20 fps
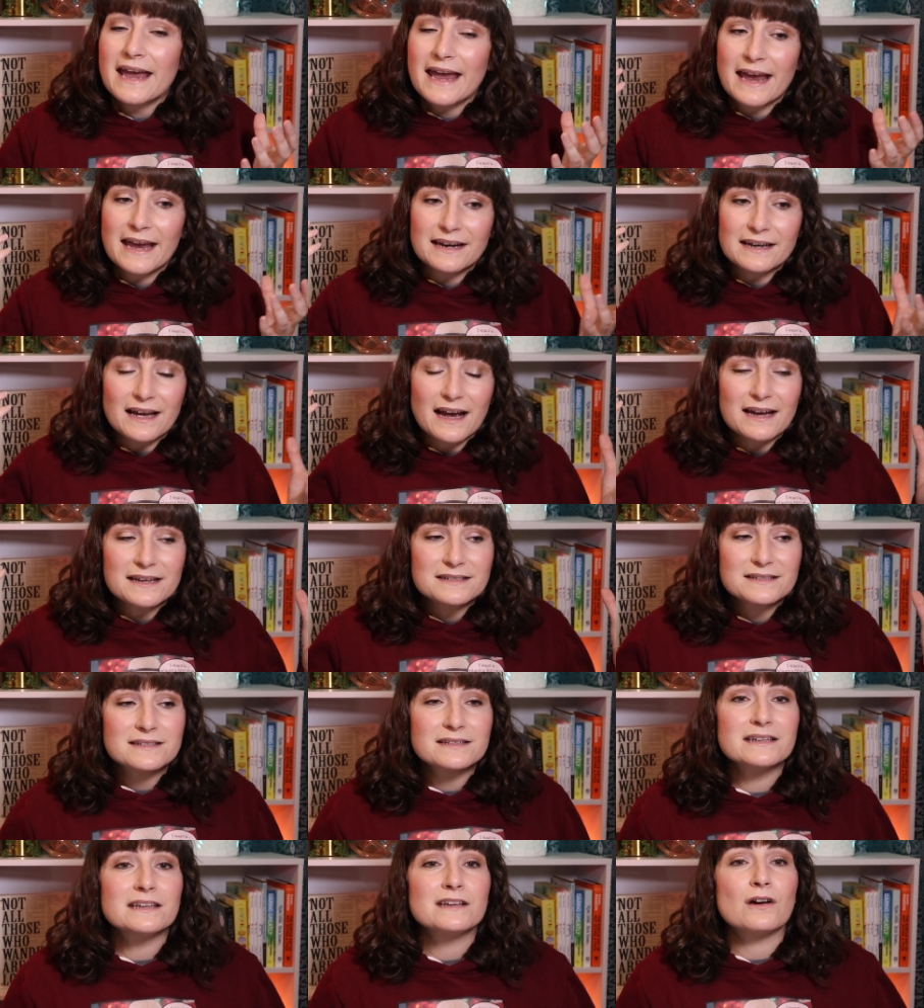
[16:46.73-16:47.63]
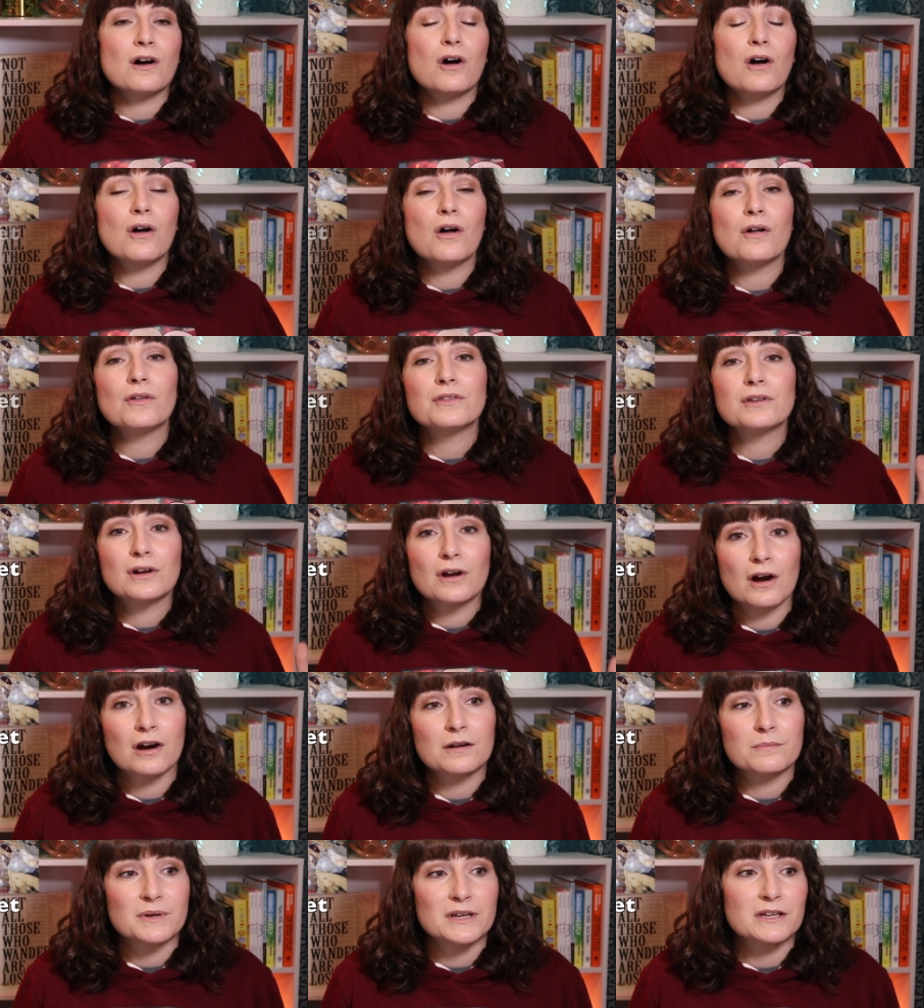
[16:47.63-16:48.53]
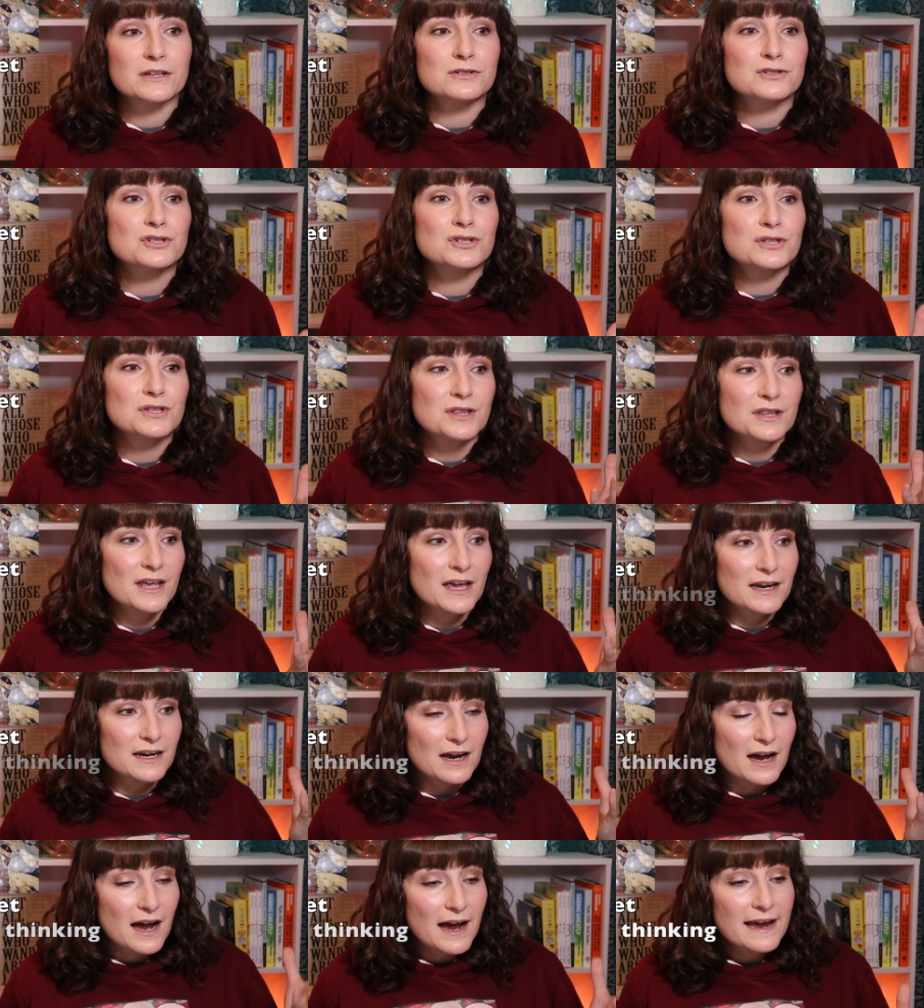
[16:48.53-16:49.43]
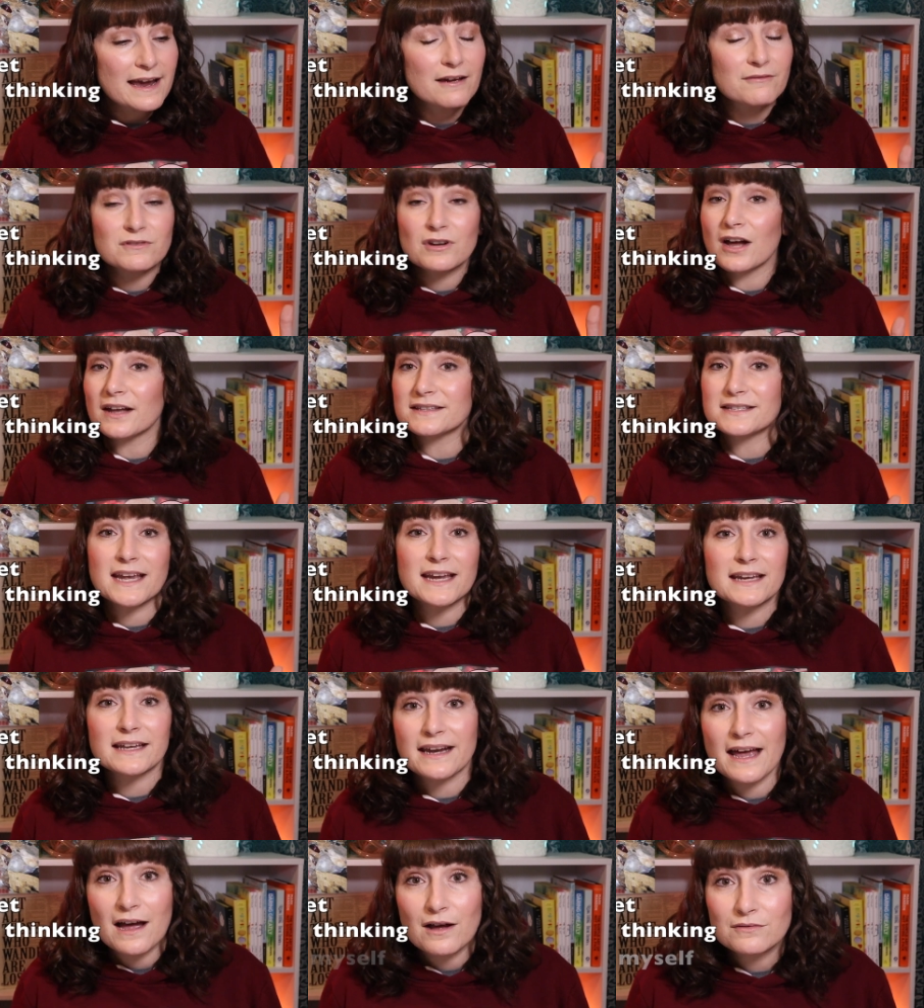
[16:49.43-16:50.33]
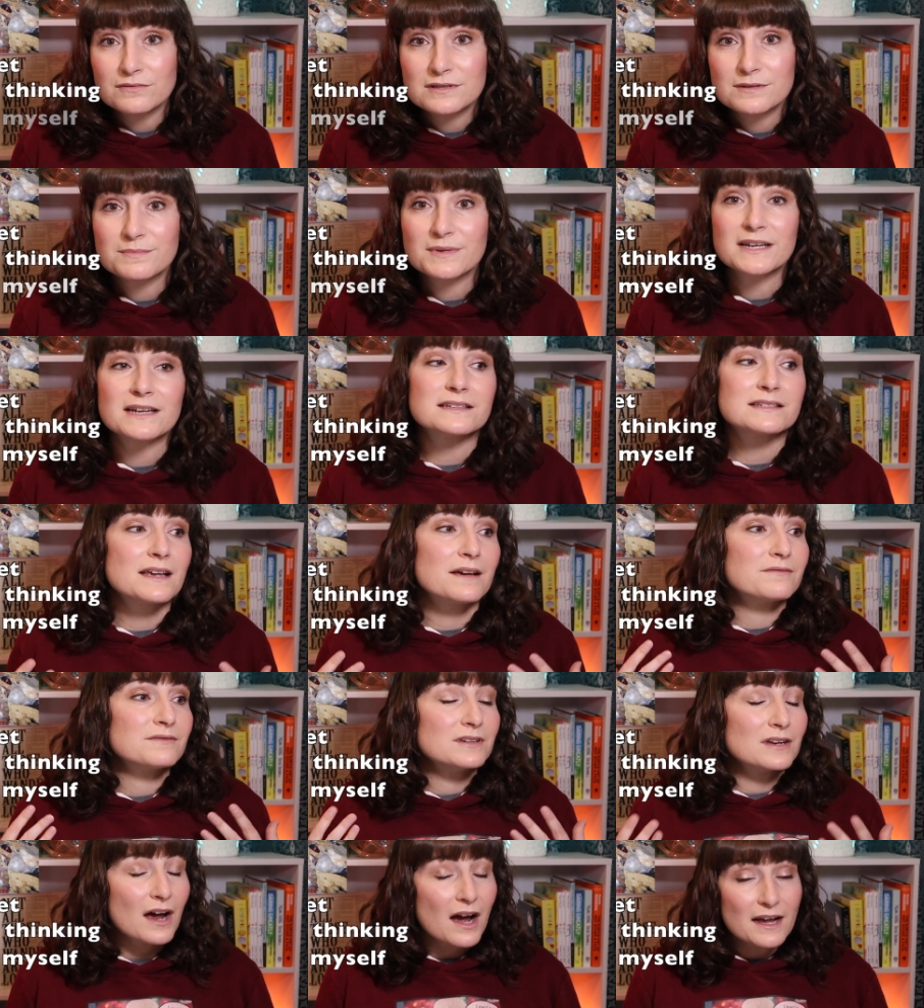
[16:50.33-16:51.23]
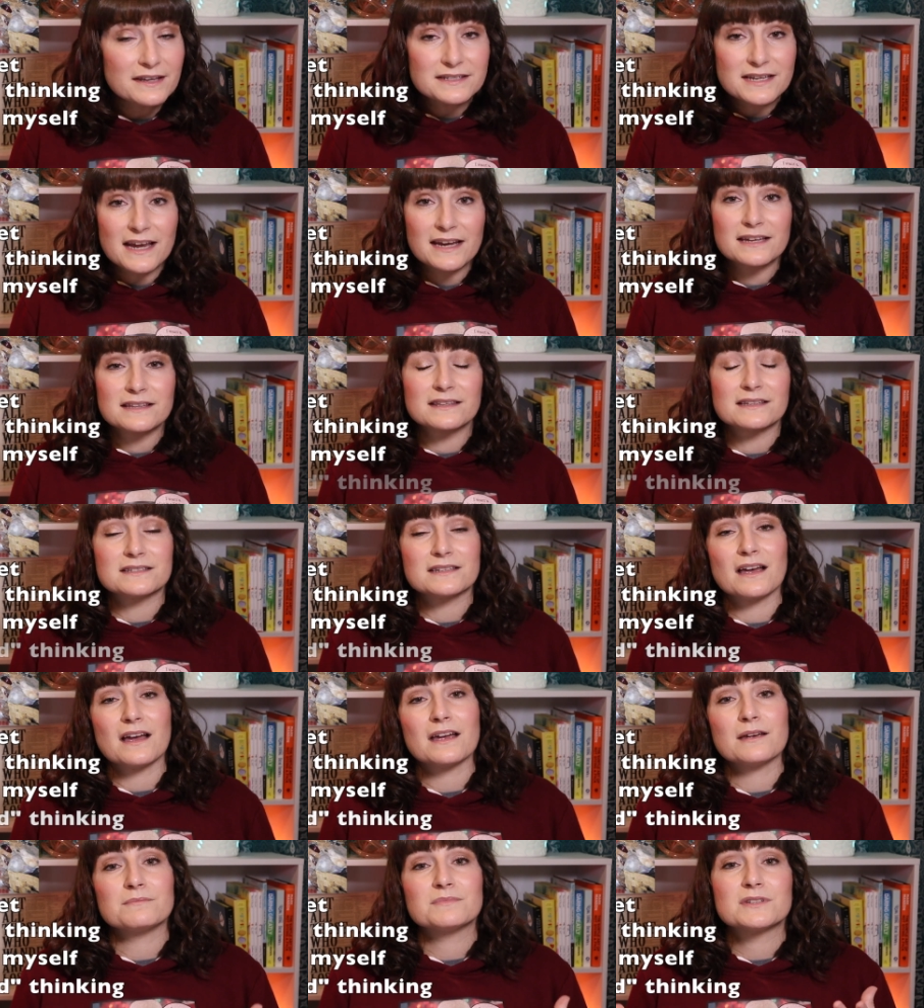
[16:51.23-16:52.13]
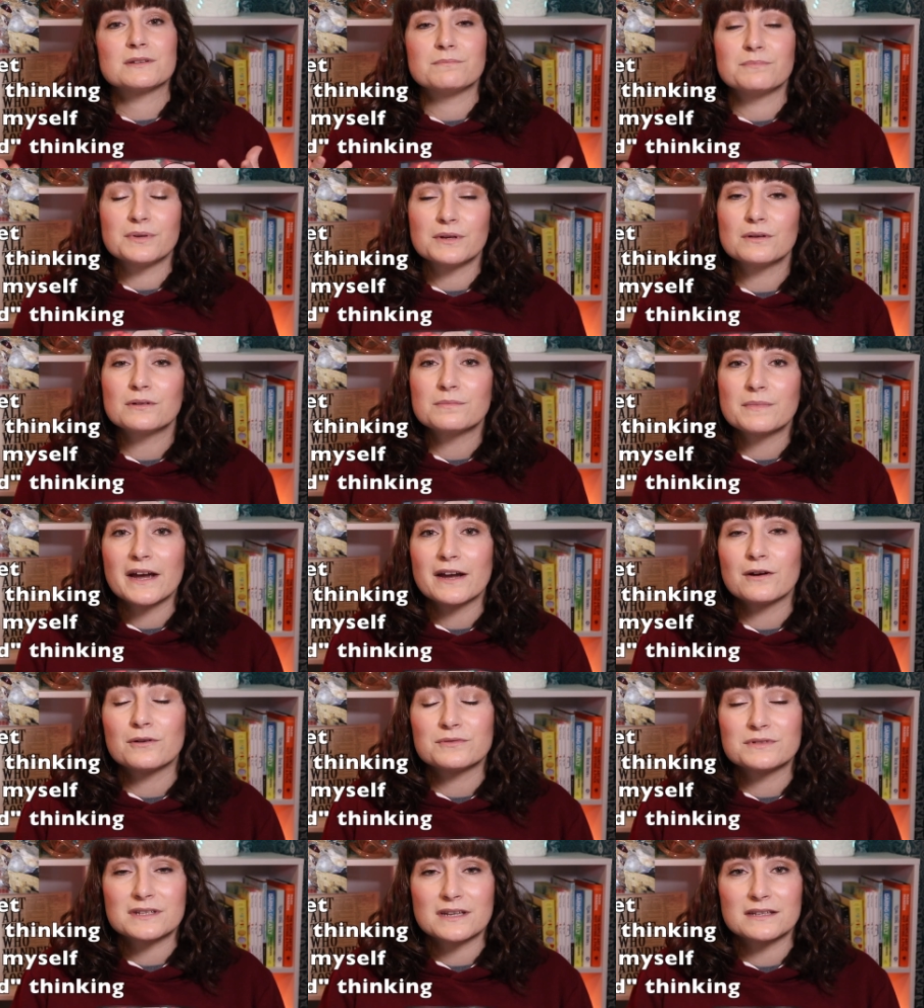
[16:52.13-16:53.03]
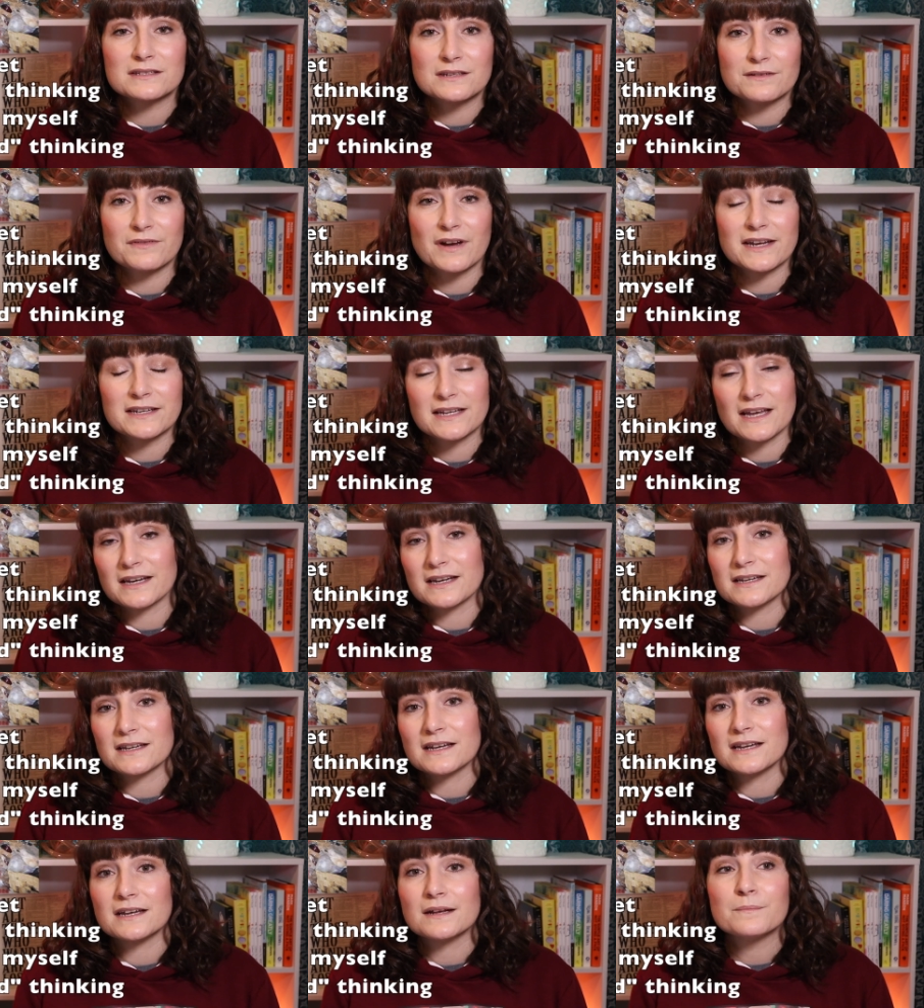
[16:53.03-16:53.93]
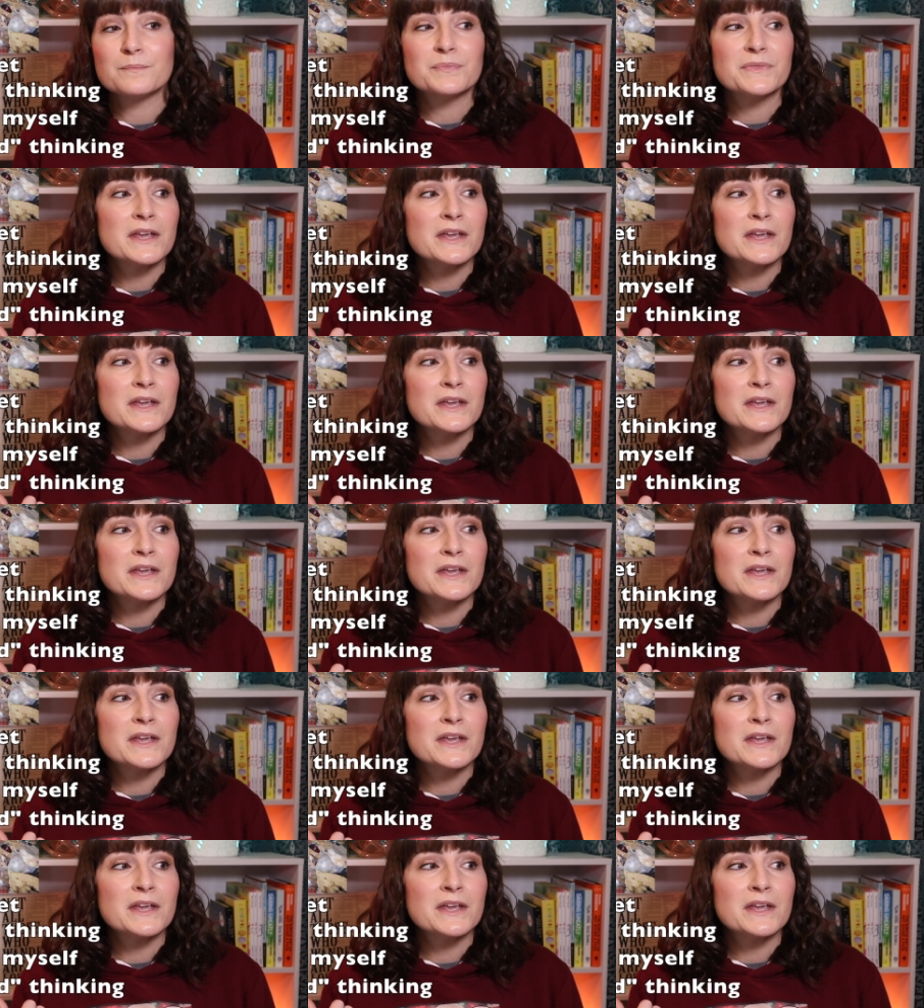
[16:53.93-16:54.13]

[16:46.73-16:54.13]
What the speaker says: and I see all the garbage that I have not taken out because I've not taken the time to build my own sense of identity,